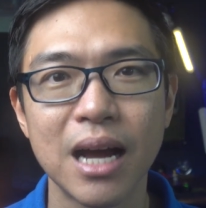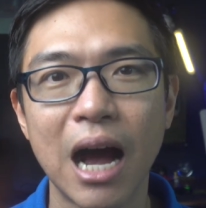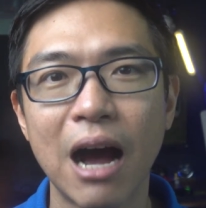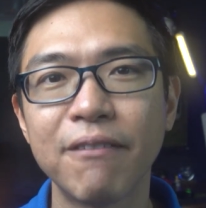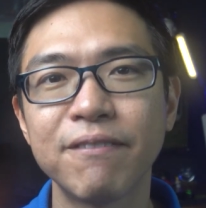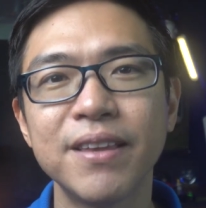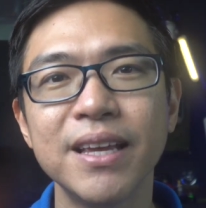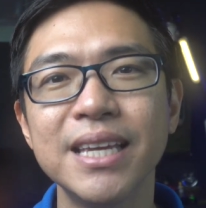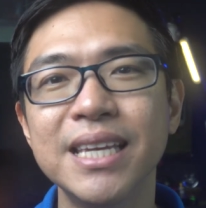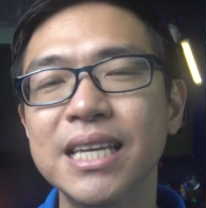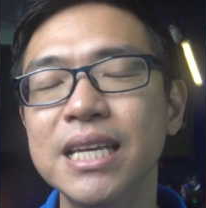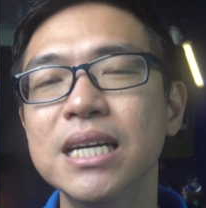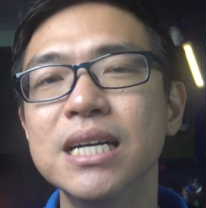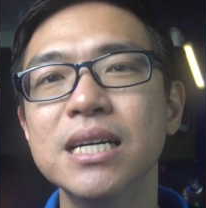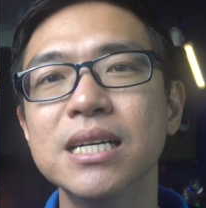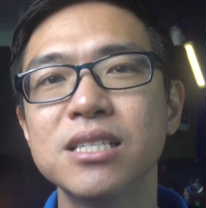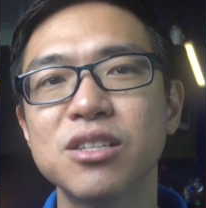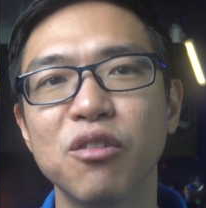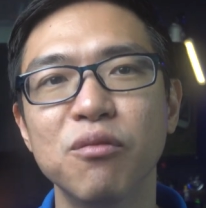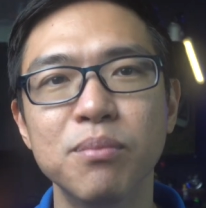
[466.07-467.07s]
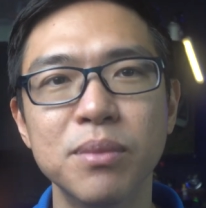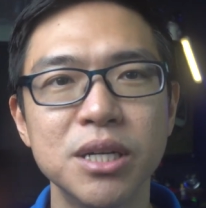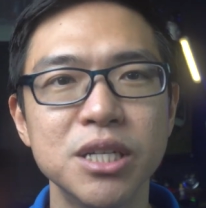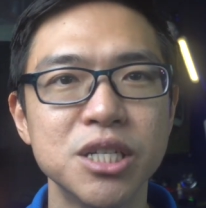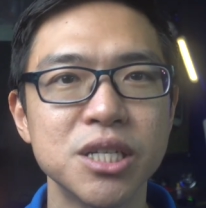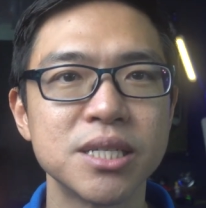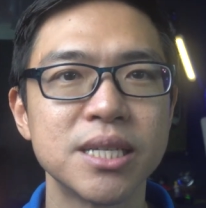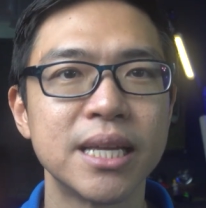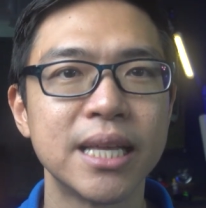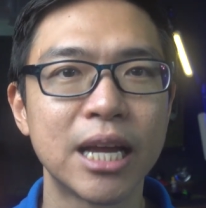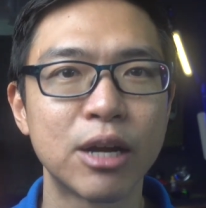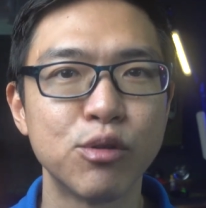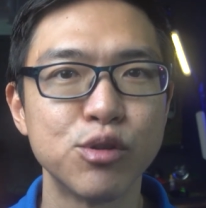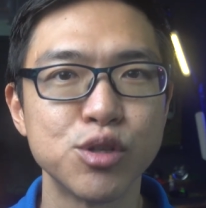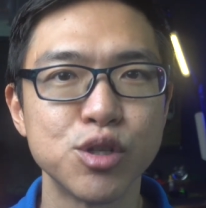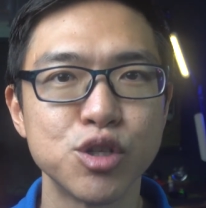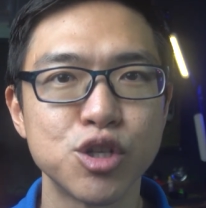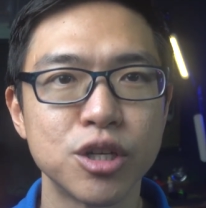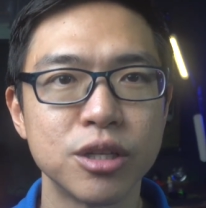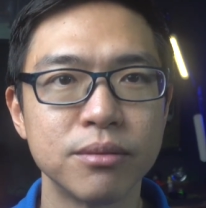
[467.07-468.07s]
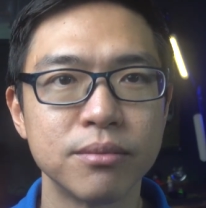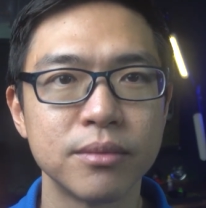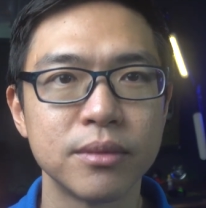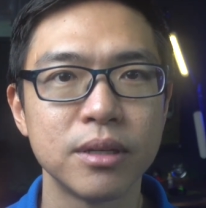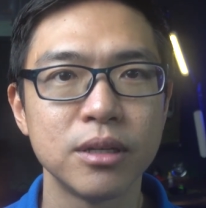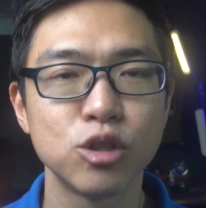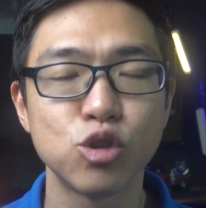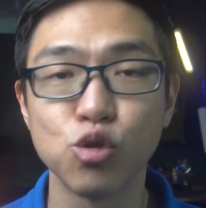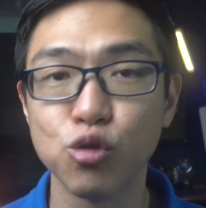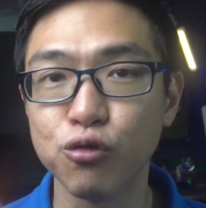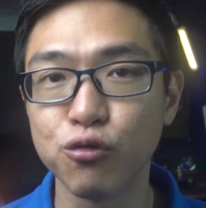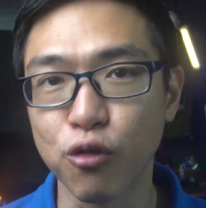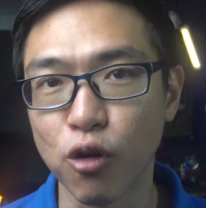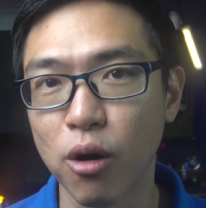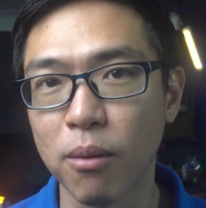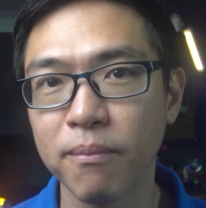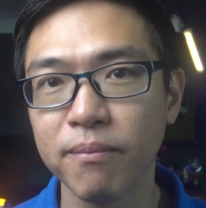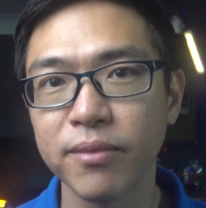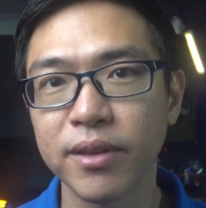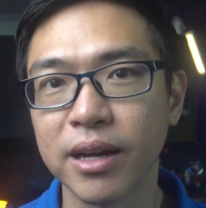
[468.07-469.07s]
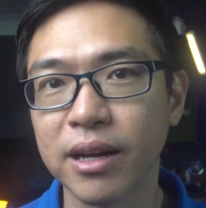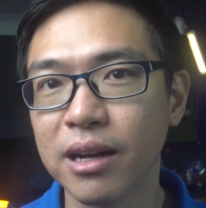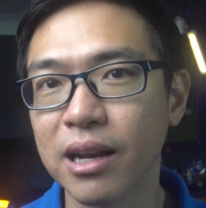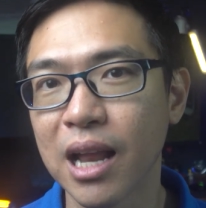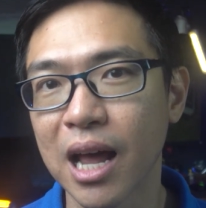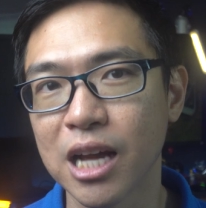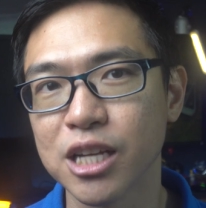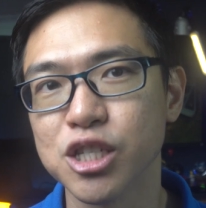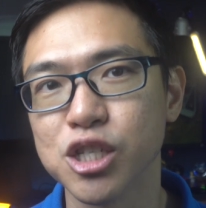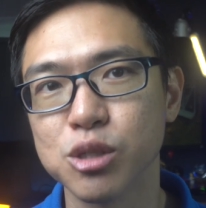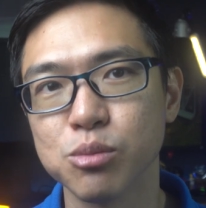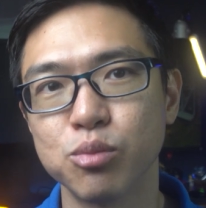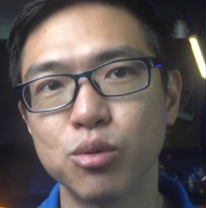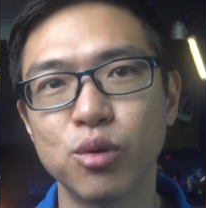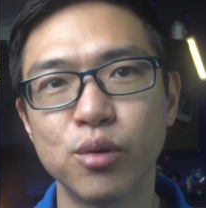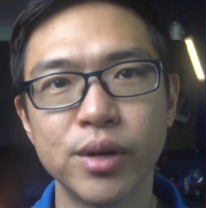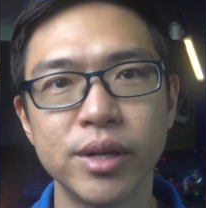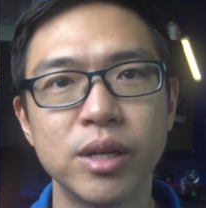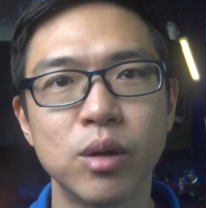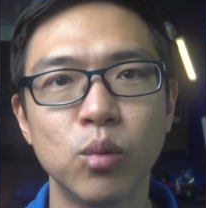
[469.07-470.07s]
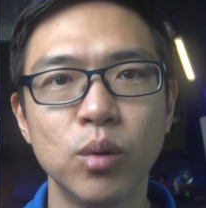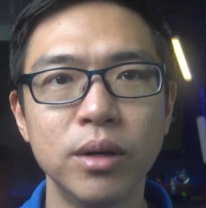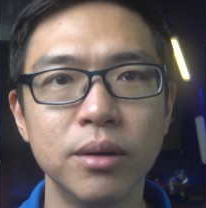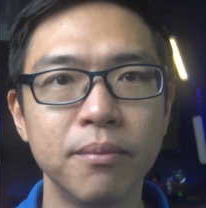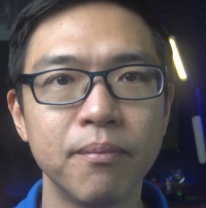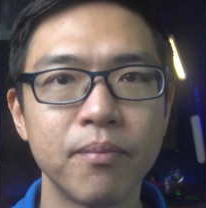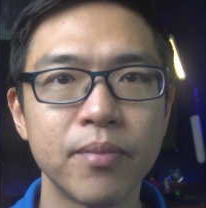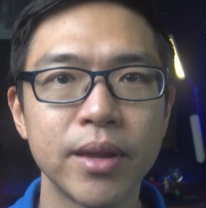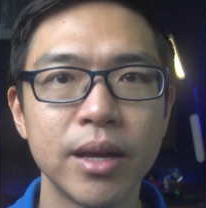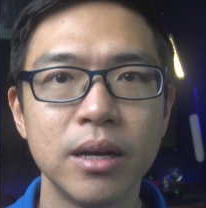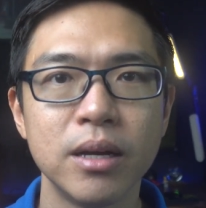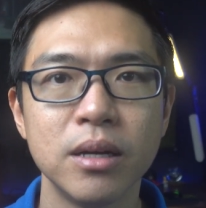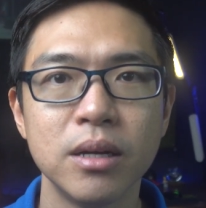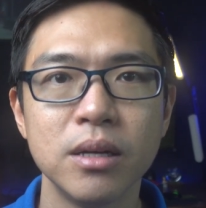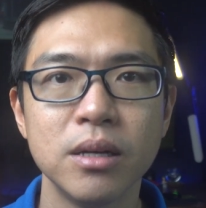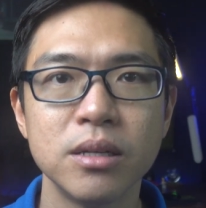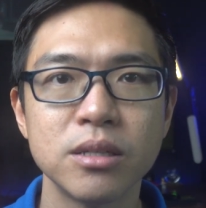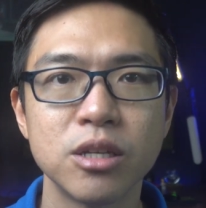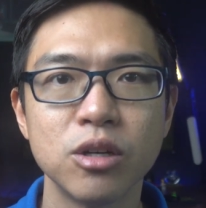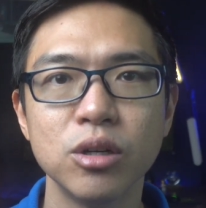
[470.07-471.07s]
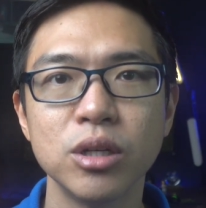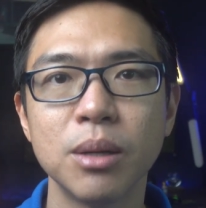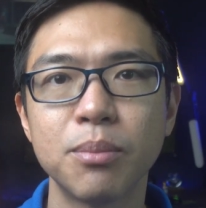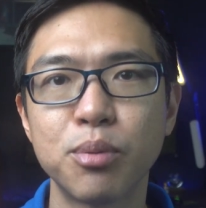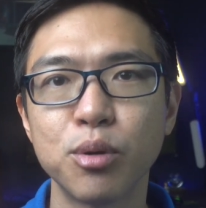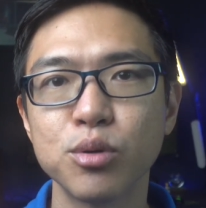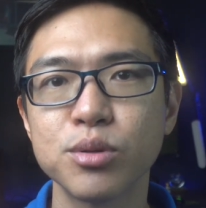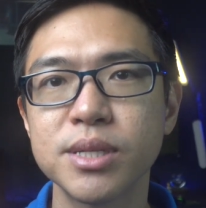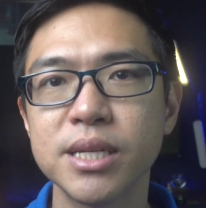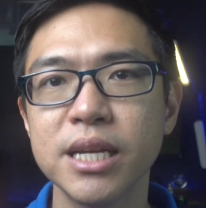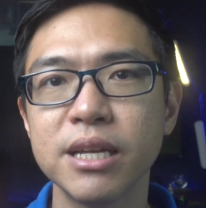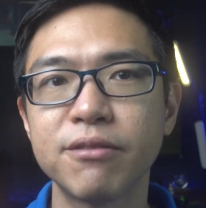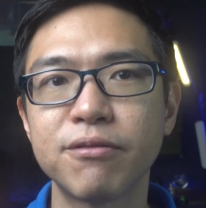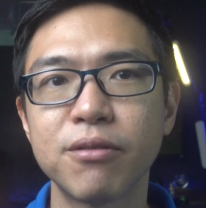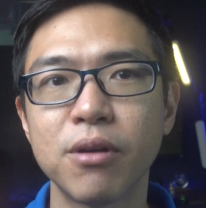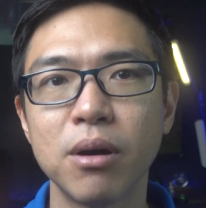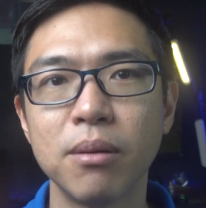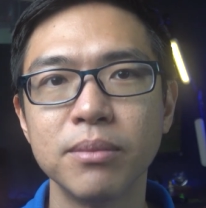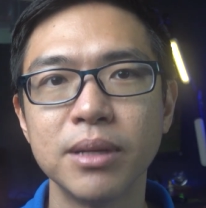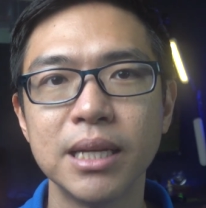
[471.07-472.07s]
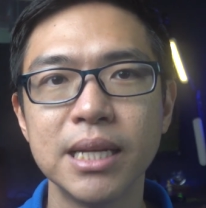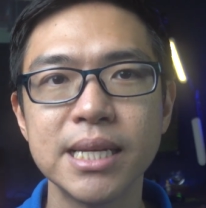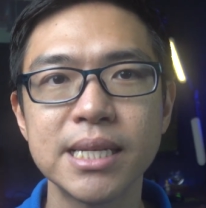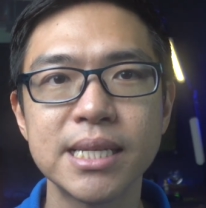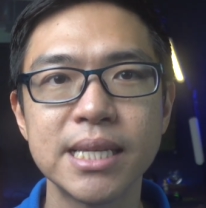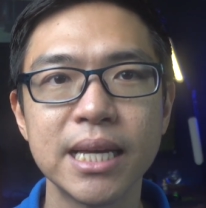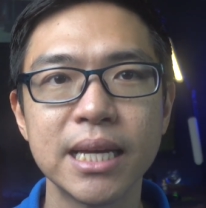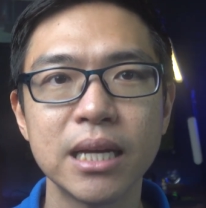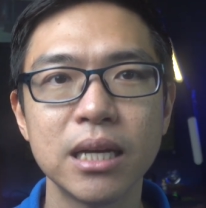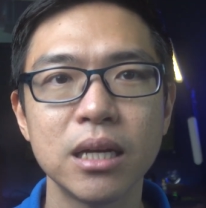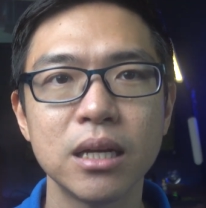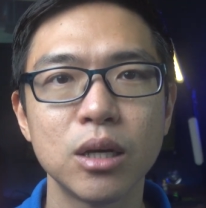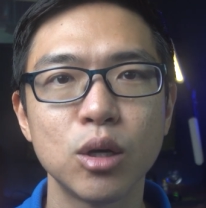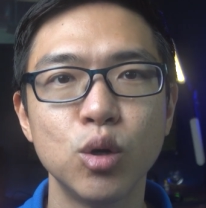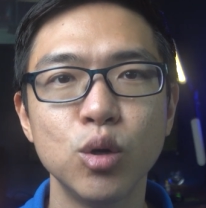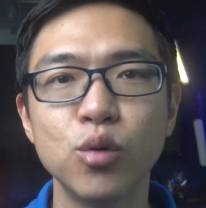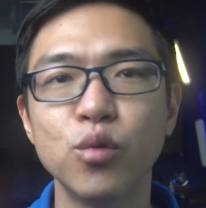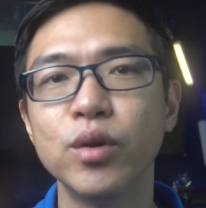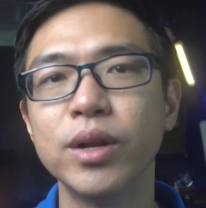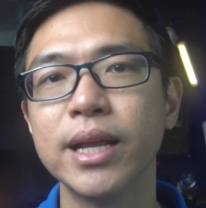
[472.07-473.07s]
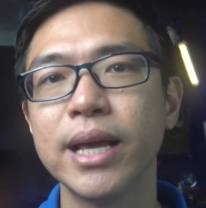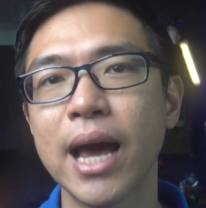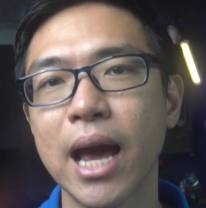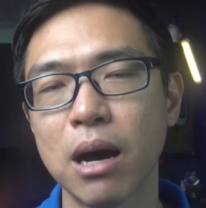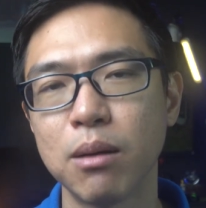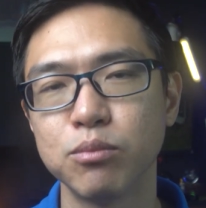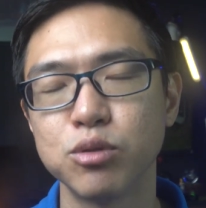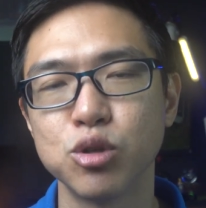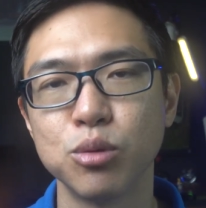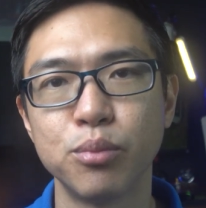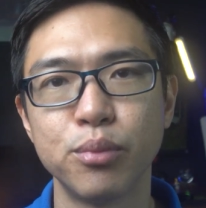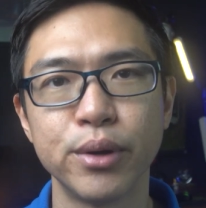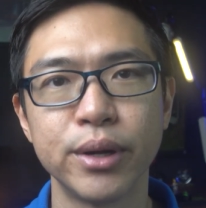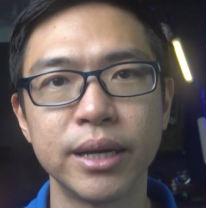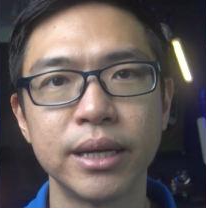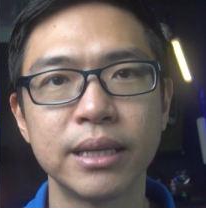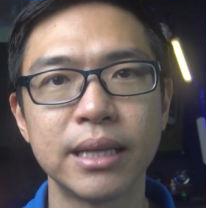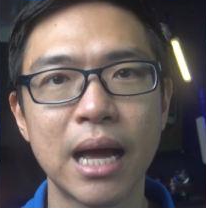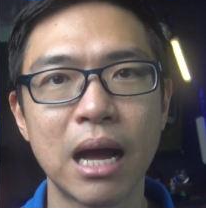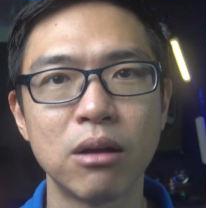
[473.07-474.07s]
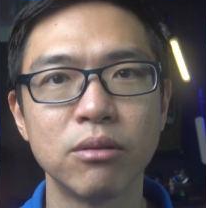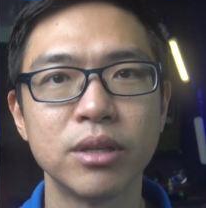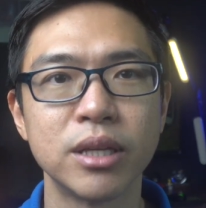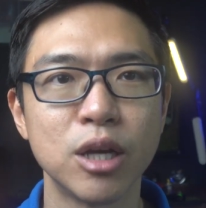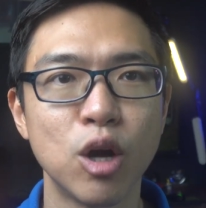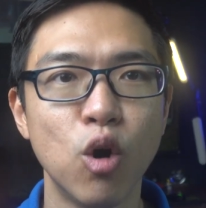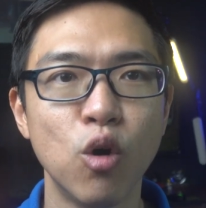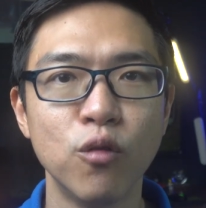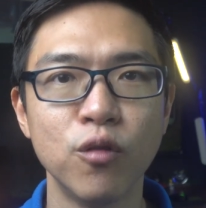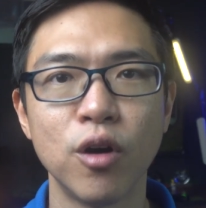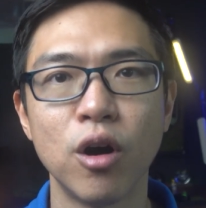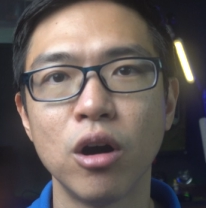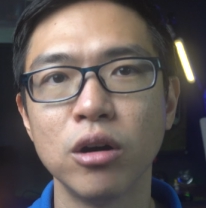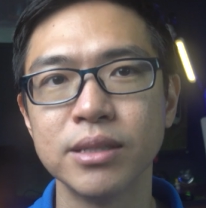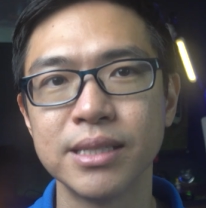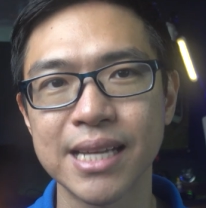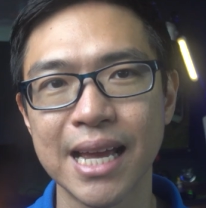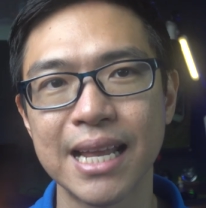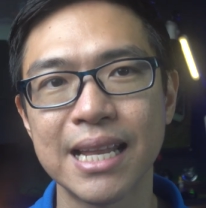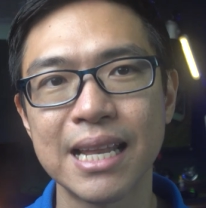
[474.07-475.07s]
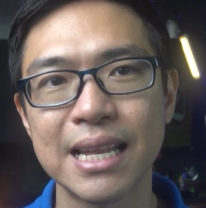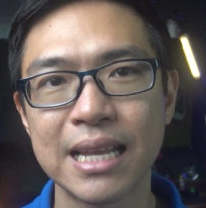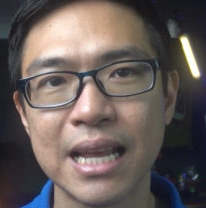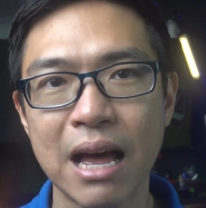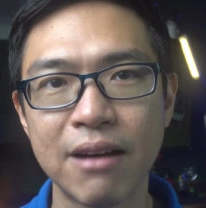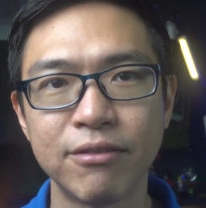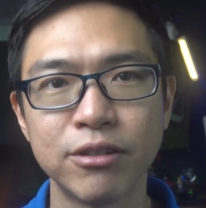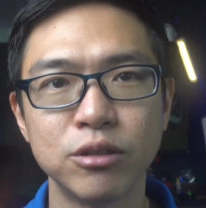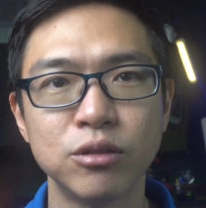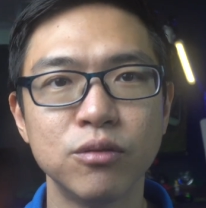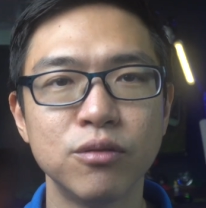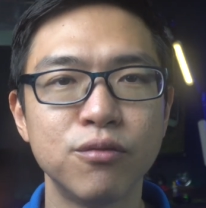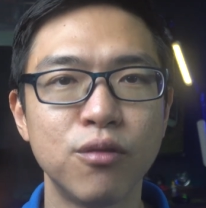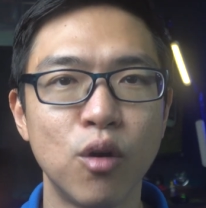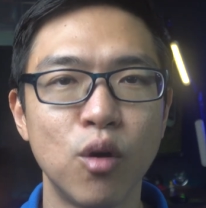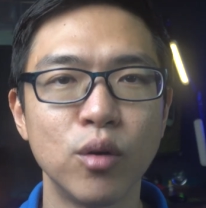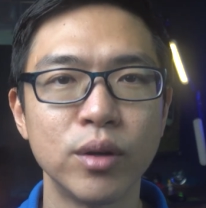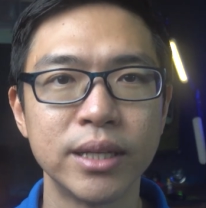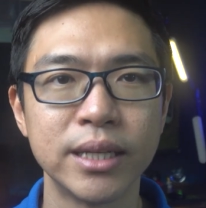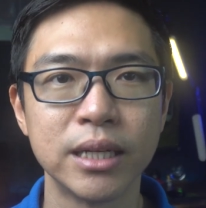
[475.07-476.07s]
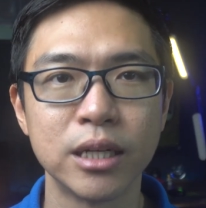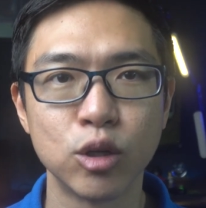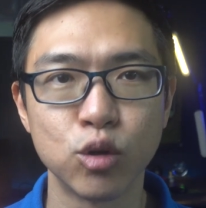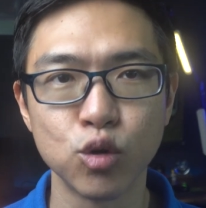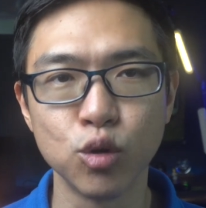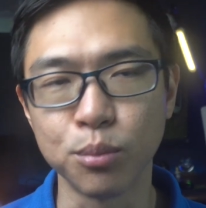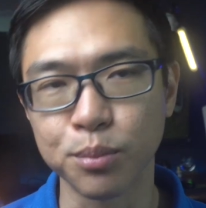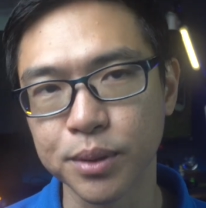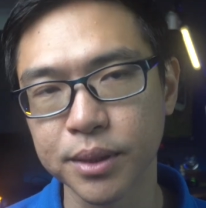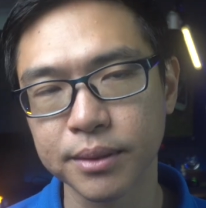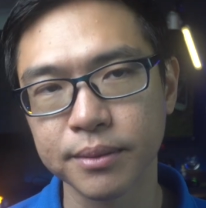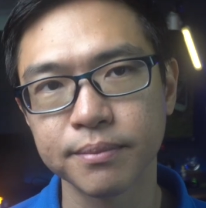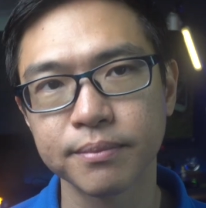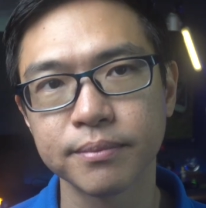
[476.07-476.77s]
after years of mergers and acquisition to form the largest brewery in the world. So the proceeds from the listing could really help to bring down the overall debt level for the group.